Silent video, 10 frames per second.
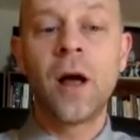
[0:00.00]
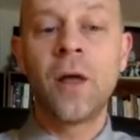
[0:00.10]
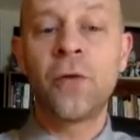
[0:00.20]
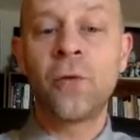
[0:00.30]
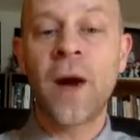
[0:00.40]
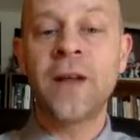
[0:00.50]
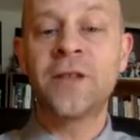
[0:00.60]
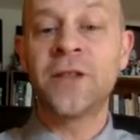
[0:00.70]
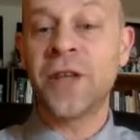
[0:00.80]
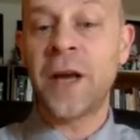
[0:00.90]
the right
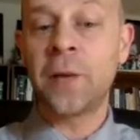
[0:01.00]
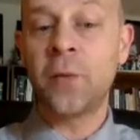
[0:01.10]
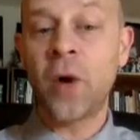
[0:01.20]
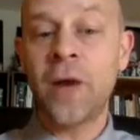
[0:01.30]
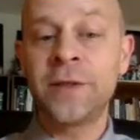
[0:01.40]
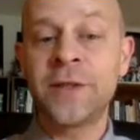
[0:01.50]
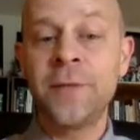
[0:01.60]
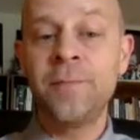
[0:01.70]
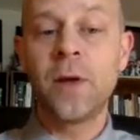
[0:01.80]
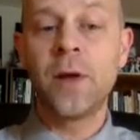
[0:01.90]
to genetic
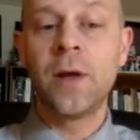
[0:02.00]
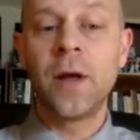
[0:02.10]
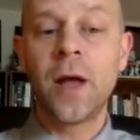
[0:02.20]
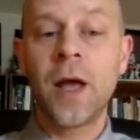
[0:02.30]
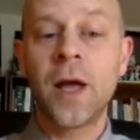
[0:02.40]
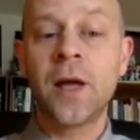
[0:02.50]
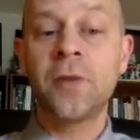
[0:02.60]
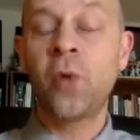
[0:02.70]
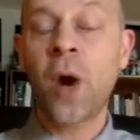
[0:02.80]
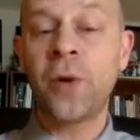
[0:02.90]
privacy,
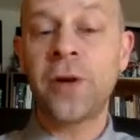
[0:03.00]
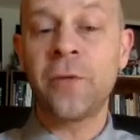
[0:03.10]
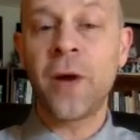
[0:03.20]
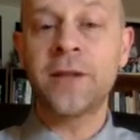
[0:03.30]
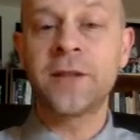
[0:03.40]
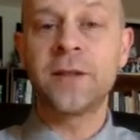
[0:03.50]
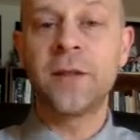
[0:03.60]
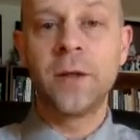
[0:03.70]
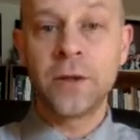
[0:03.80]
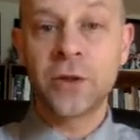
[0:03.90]
and property rights.
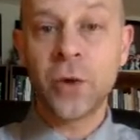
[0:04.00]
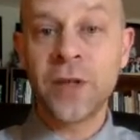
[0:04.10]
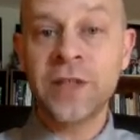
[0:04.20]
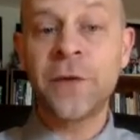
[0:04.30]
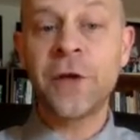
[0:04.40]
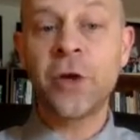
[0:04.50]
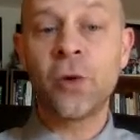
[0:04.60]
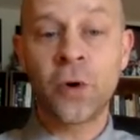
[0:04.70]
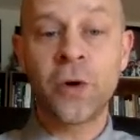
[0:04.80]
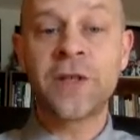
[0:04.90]
So in this video,
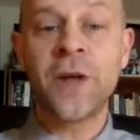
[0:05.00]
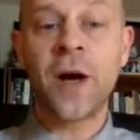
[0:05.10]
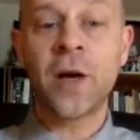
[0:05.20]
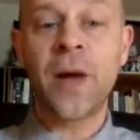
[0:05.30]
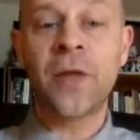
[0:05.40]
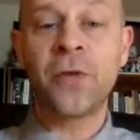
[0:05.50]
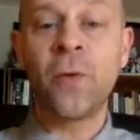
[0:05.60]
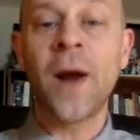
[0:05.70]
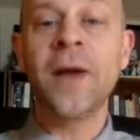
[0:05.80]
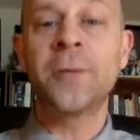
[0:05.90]
we're going to talk about the
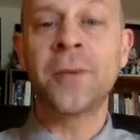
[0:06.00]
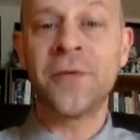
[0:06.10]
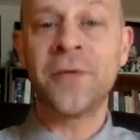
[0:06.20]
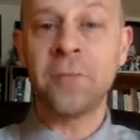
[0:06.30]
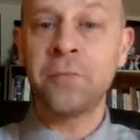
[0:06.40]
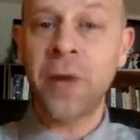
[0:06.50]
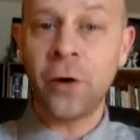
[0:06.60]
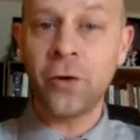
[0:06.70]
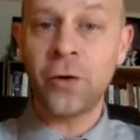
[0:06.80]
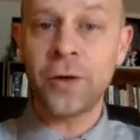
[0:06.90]
right to prevent
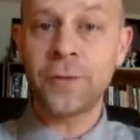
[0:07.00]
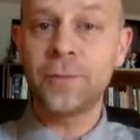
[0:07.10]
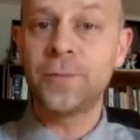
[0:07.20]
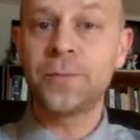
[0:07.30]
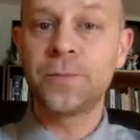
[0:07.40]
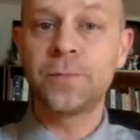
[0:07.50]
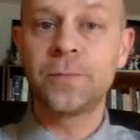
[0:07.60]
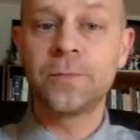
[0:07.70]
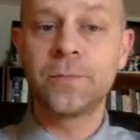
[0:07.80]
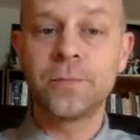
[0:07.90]
parenthood.
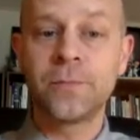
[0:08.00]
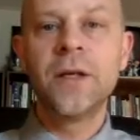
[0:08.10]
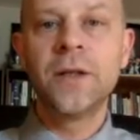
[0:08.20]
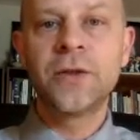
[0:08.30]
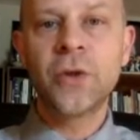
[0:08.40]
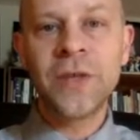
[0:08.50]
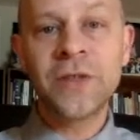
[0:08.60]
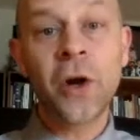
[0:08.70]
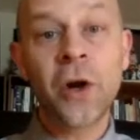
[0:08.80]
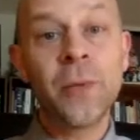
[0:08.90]
So this
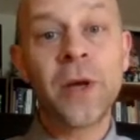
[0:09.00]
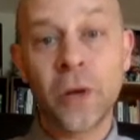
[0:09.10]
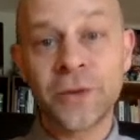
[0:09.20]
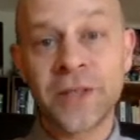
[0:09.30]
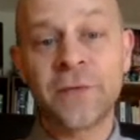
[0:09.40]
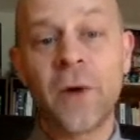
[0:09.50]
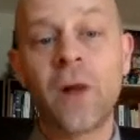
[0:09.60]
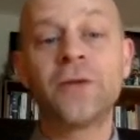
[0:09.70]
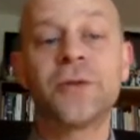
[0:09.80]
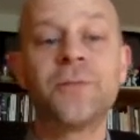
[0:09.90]
argument goes as follows.